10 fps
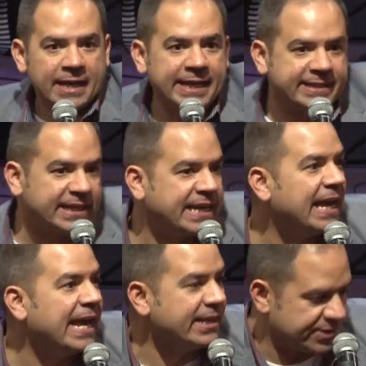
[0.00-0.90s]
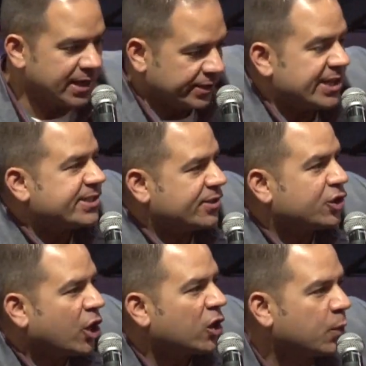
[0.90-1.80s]
get the kids. This is the
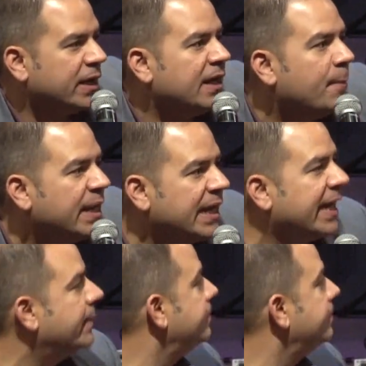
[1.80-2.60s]
church we need to be in